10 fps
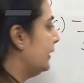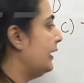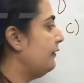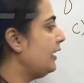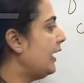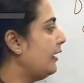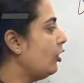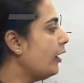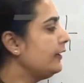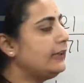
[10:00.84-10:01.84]
that we
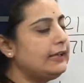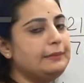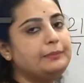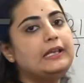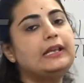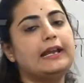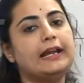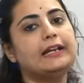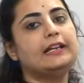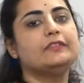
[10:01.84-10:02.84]
cannot keep the
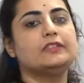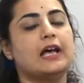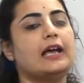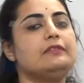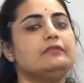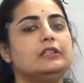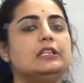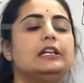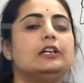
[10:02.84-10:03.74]
negative sign with the